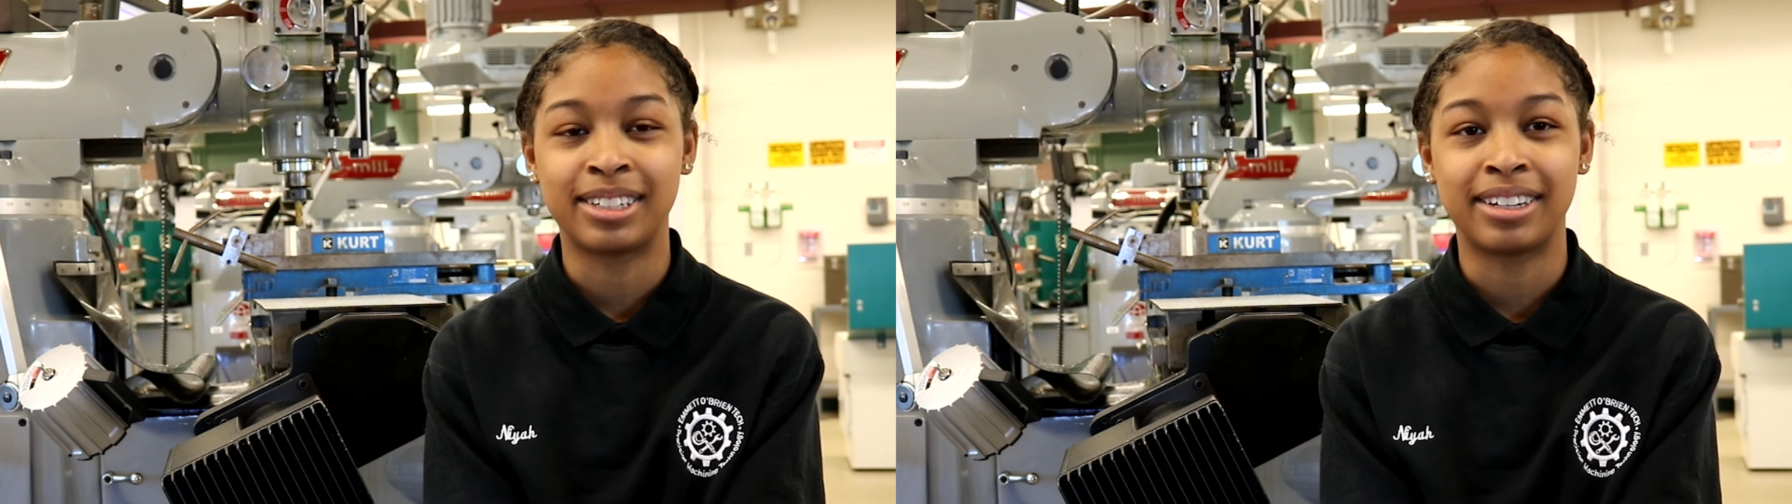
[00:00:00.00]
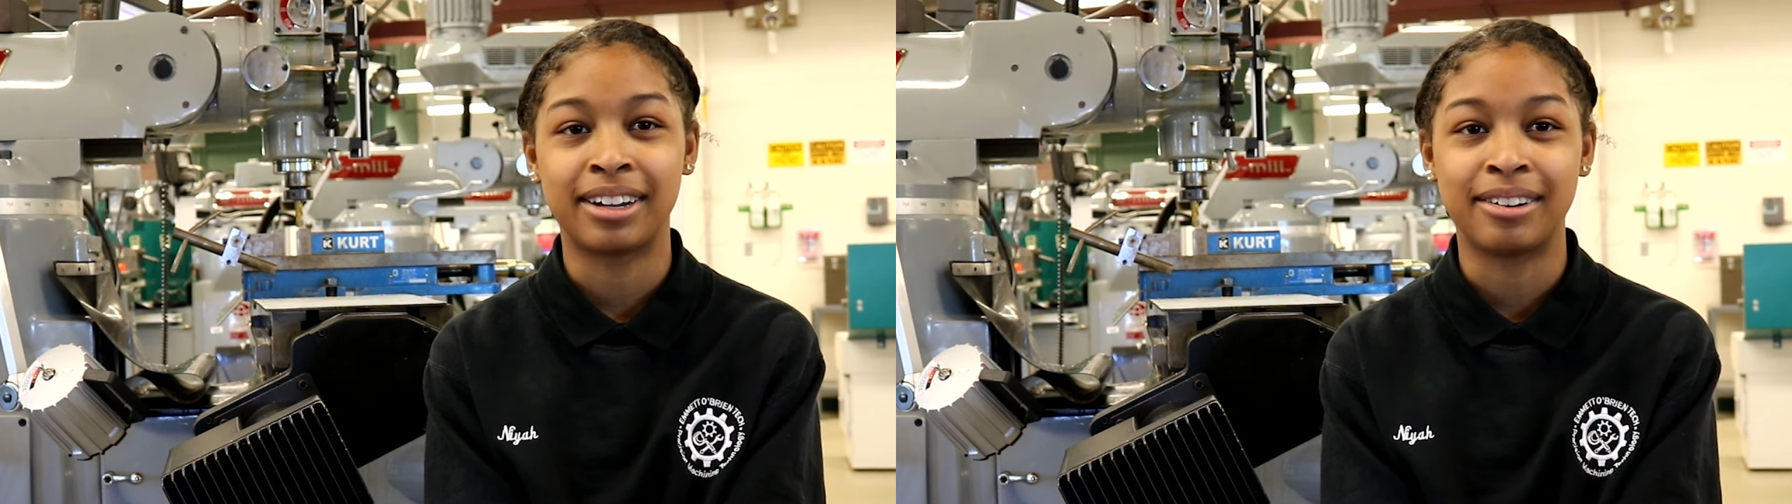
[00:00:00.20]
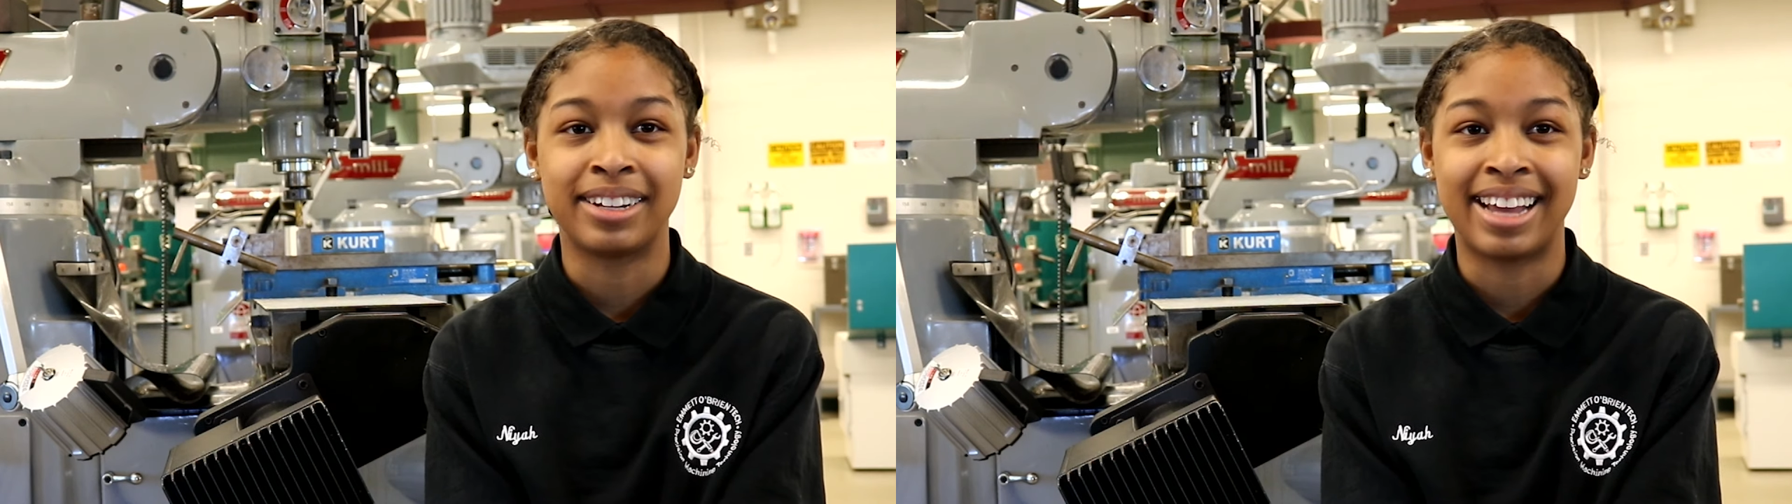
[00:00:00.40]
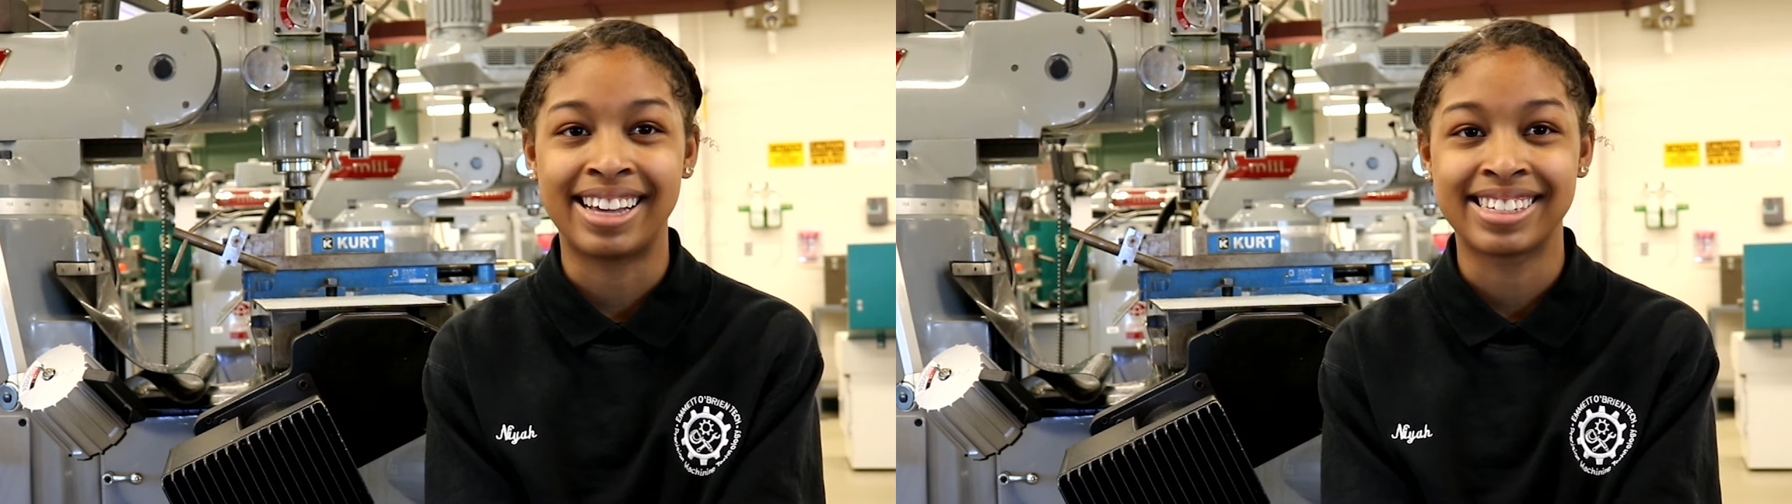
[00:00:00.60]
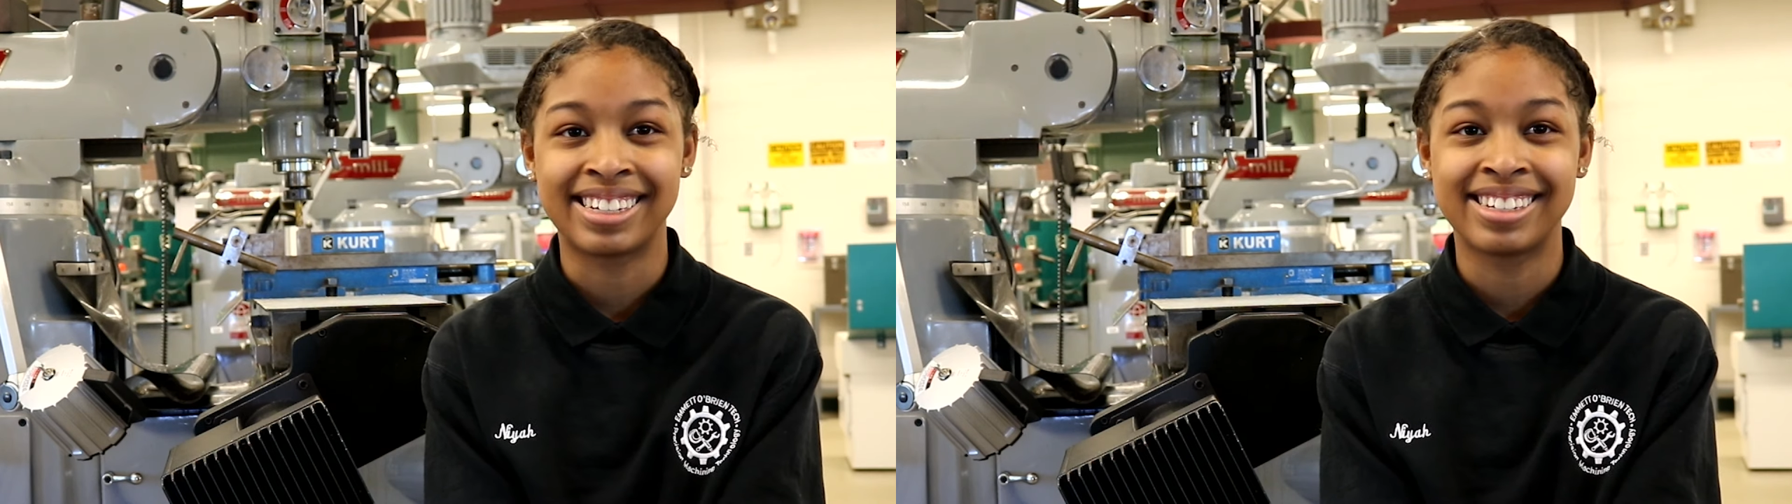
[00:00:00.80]
to go to
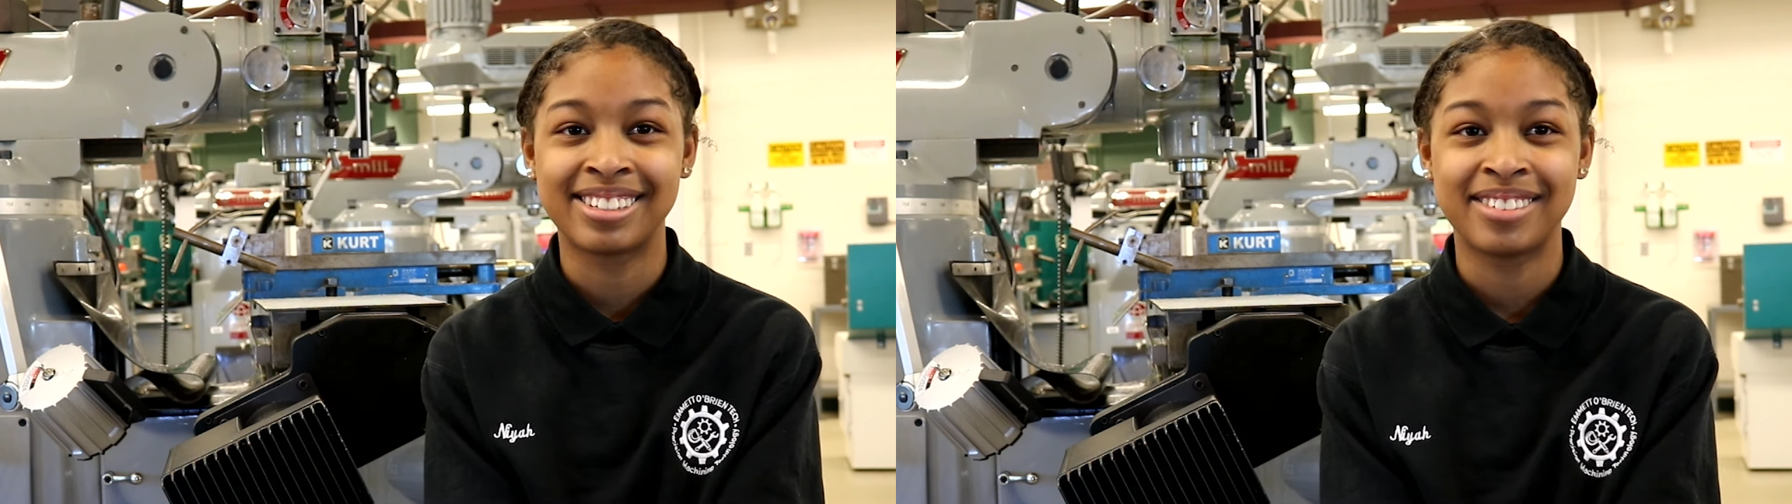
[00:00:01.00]
NASA.